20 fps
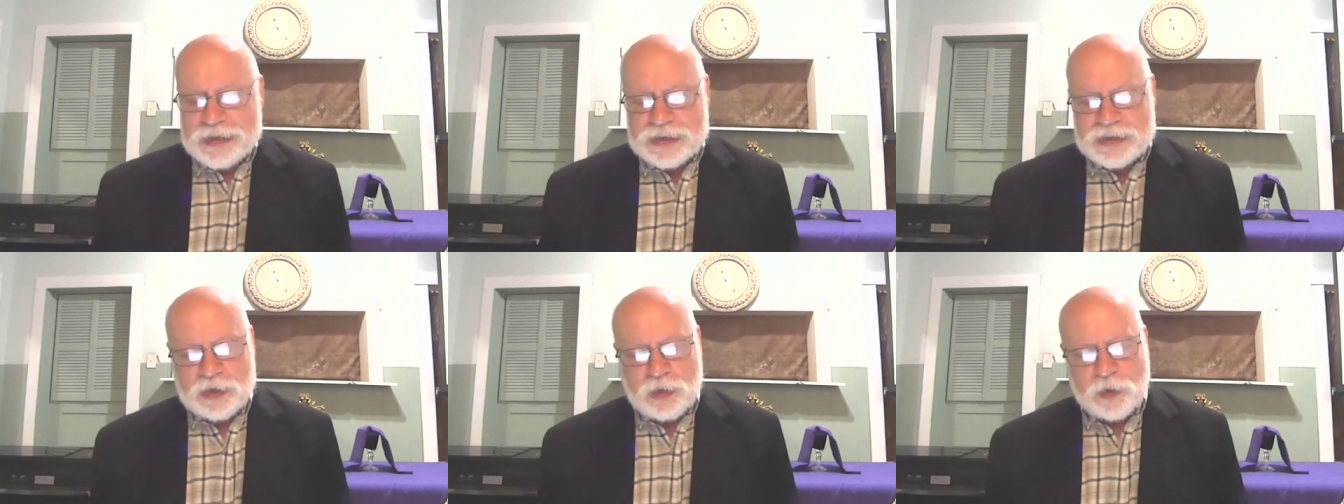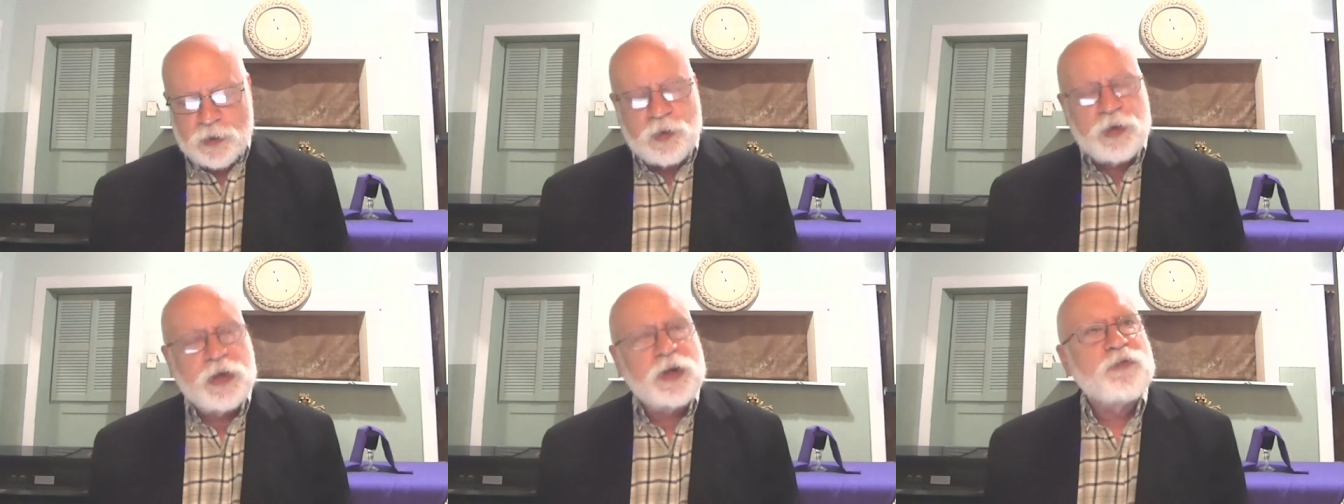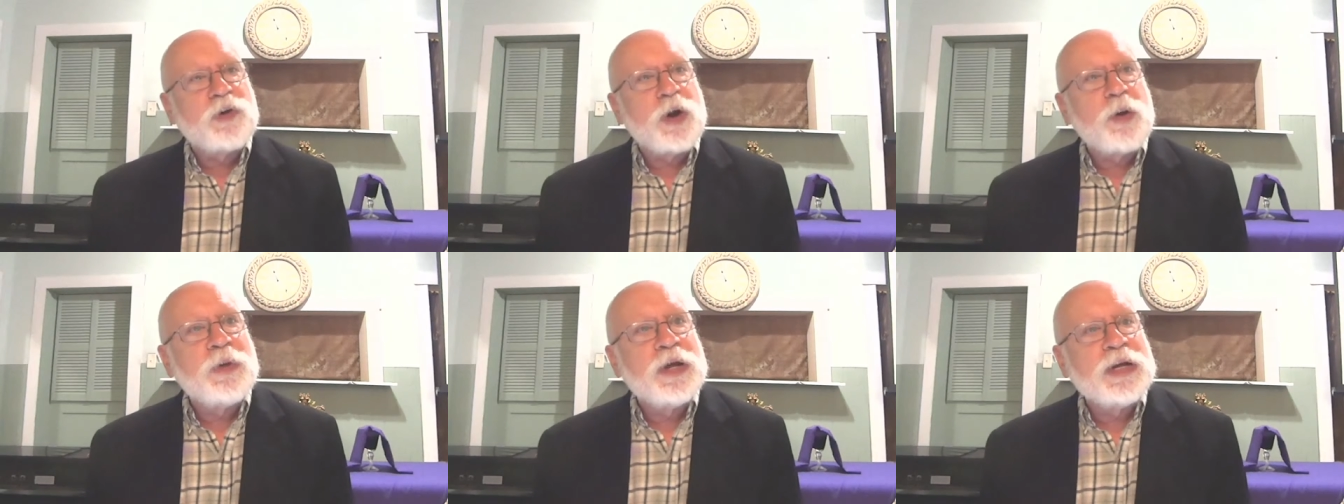
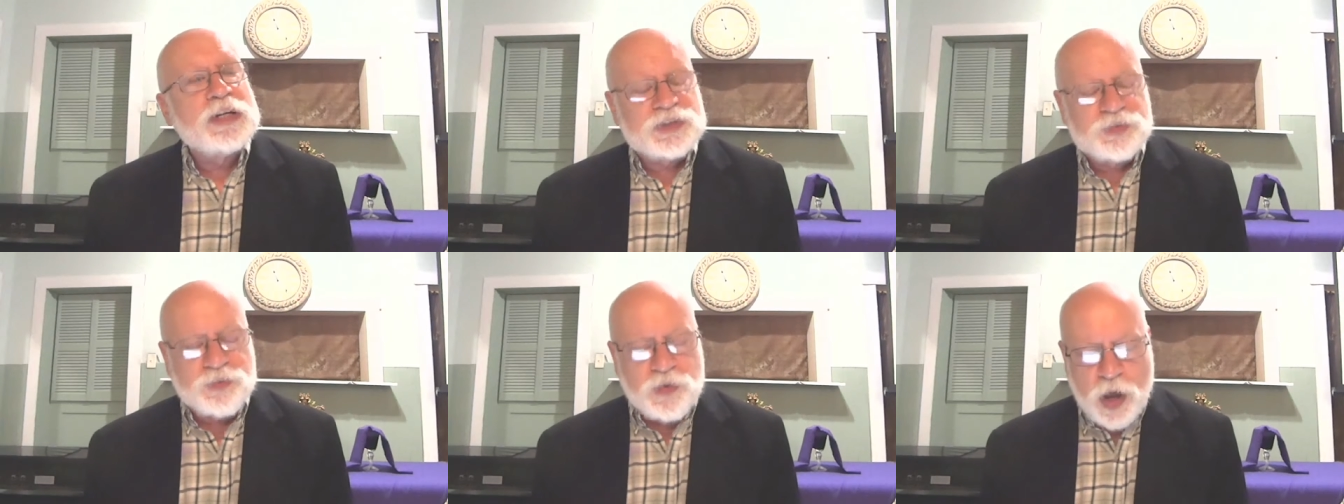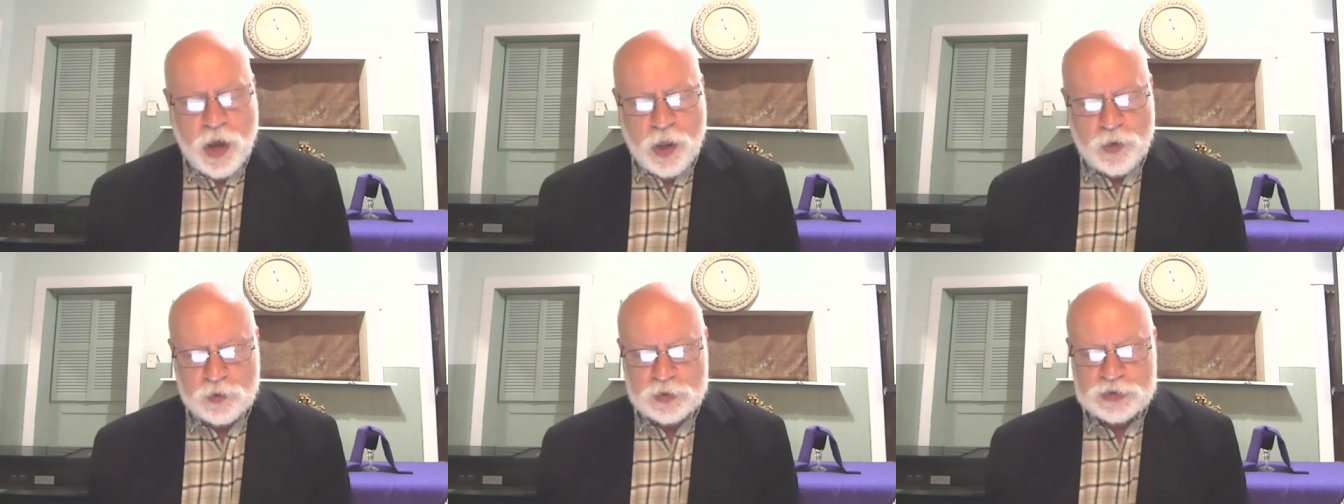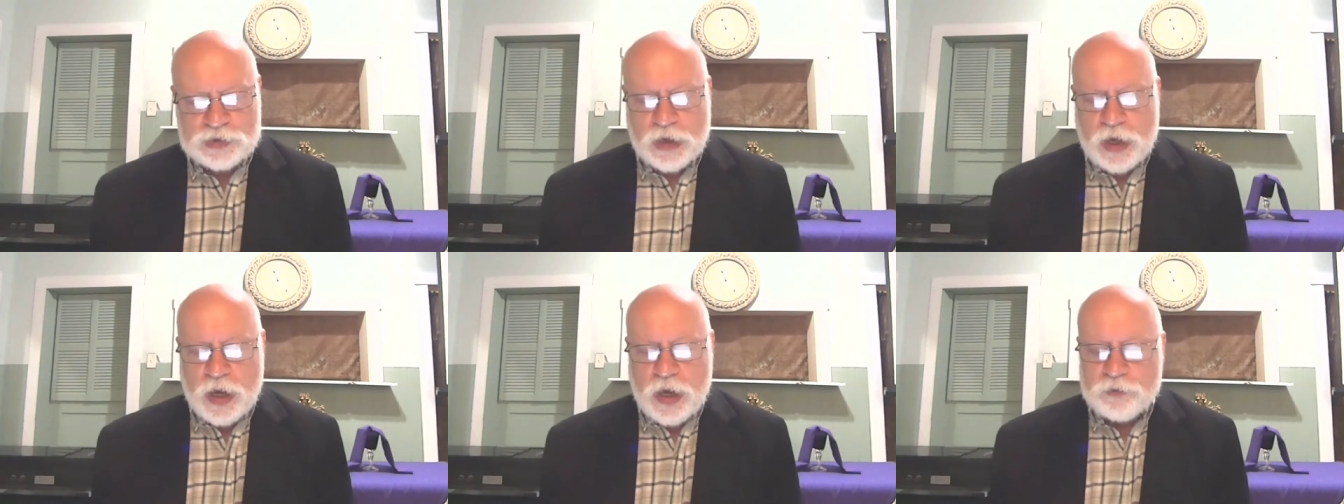excluded from his
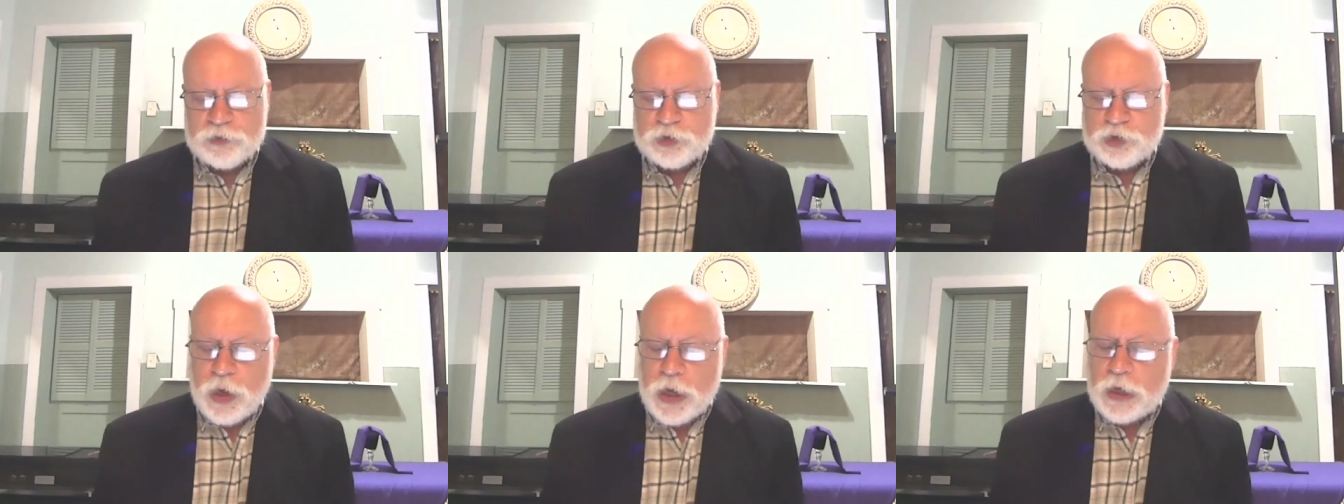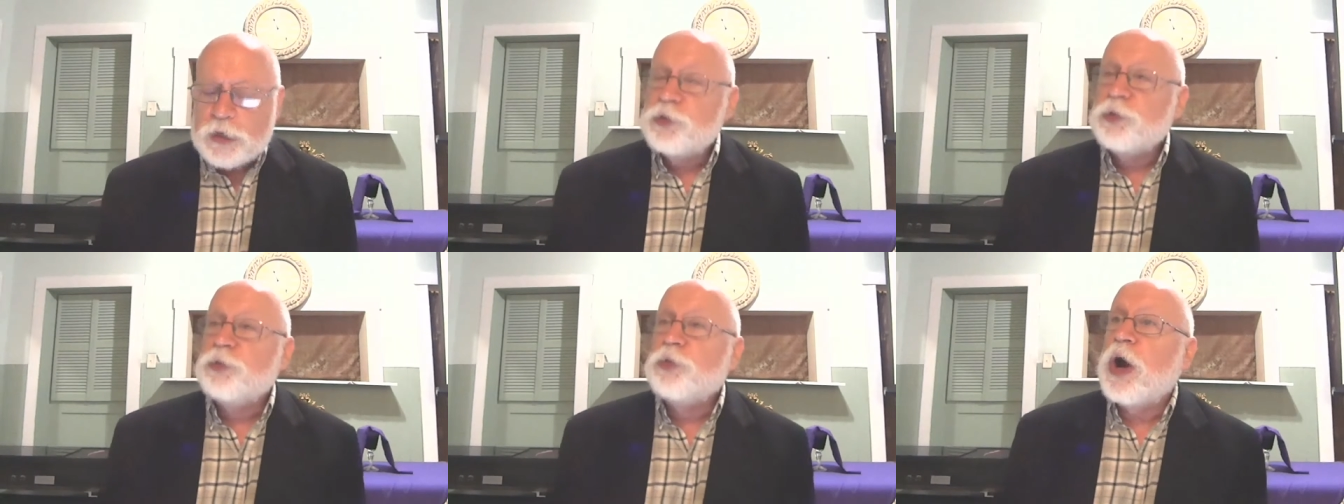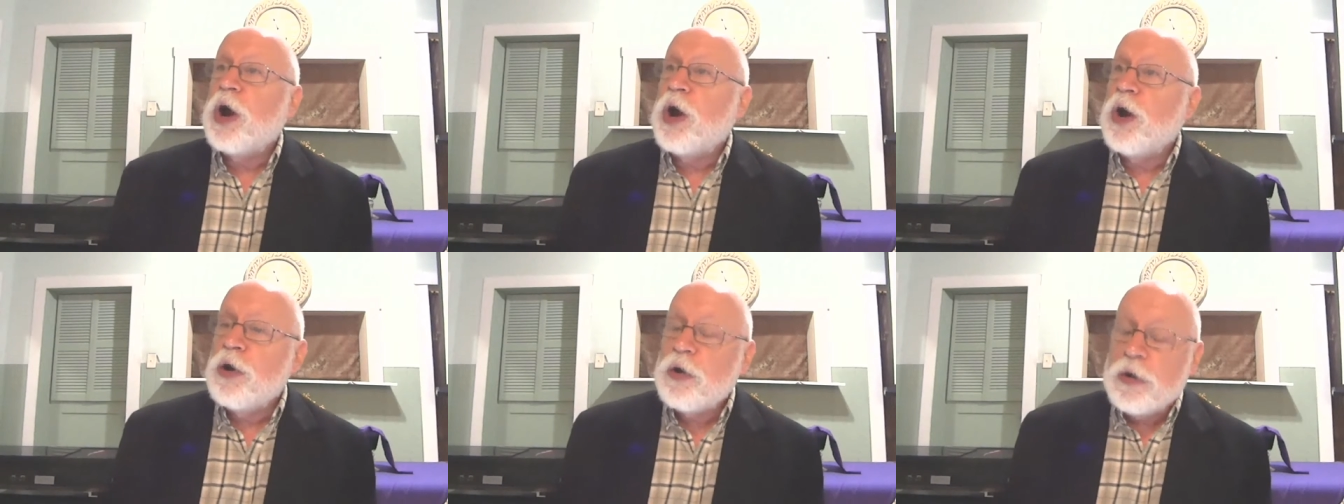father's love, tried to
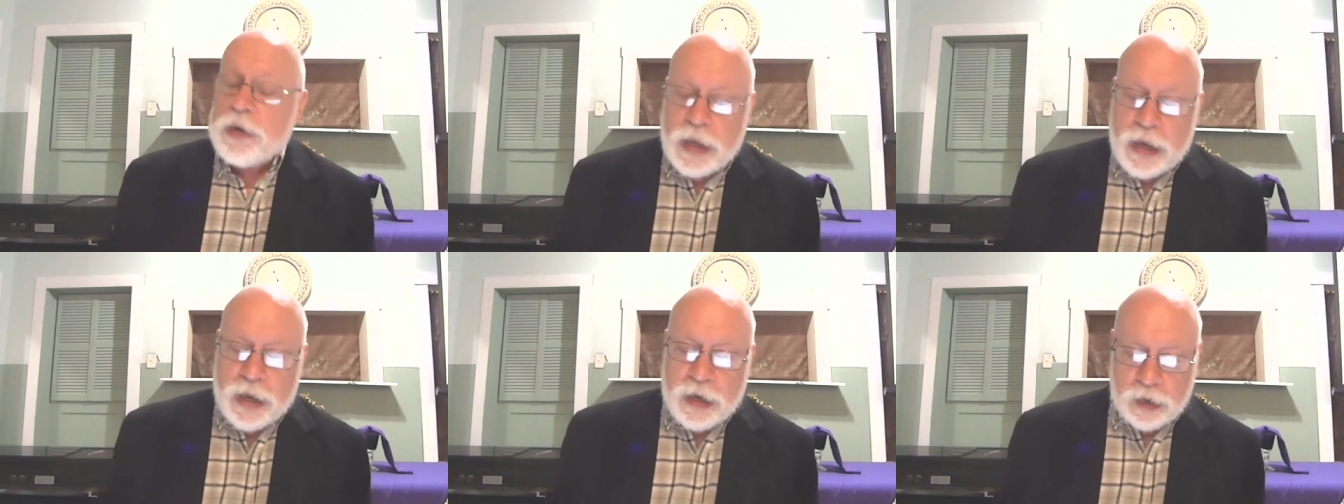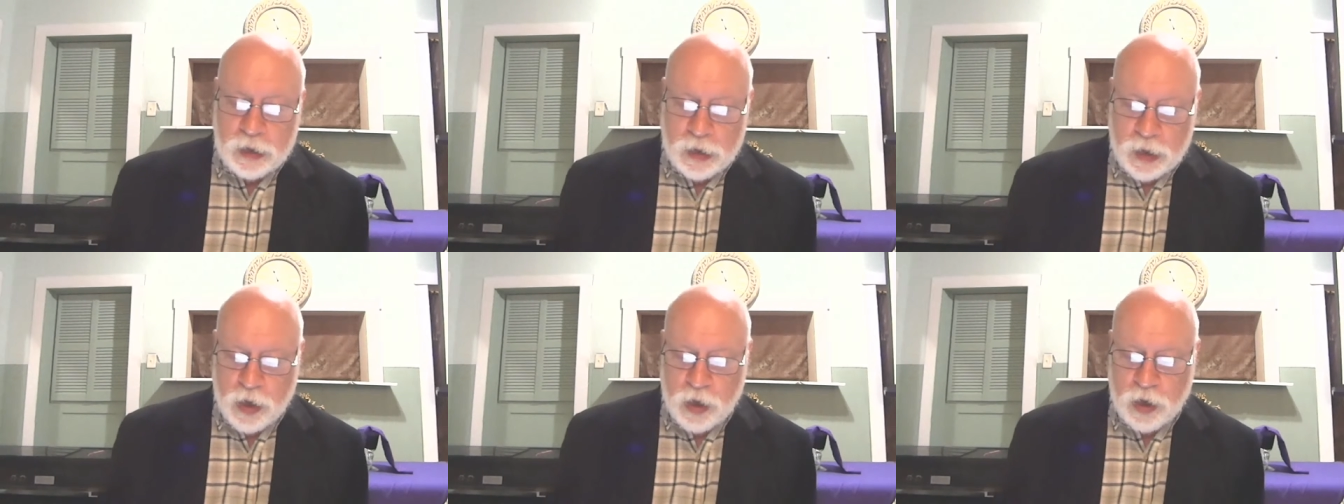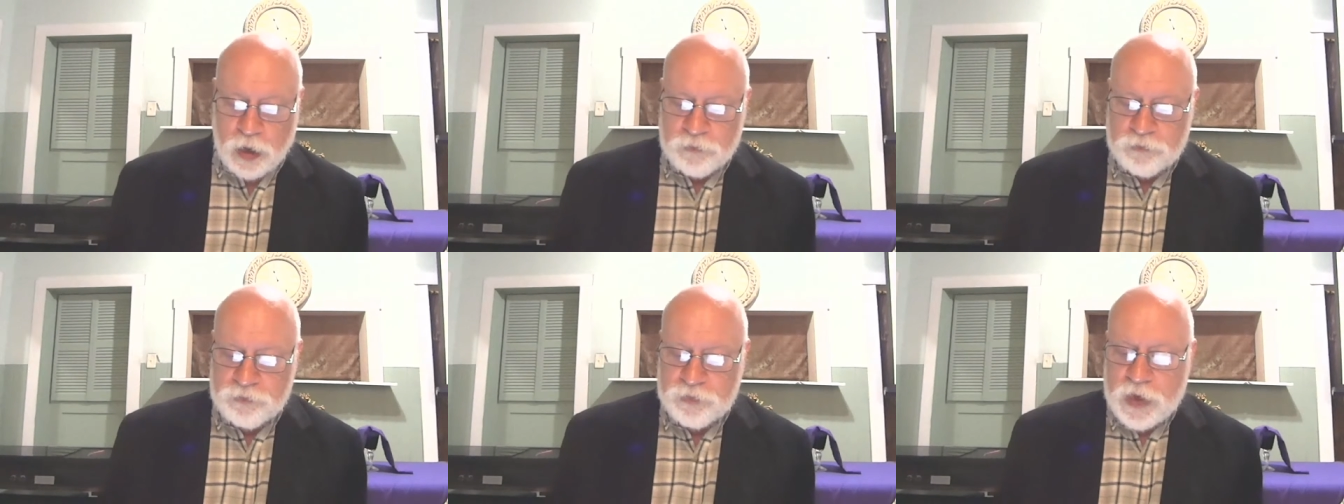earn that
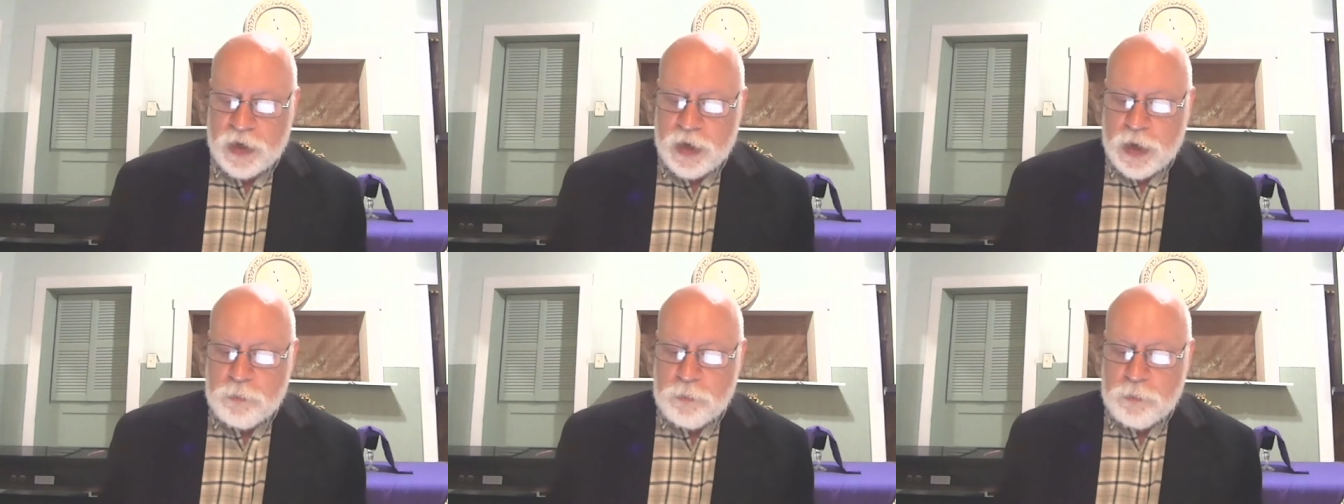love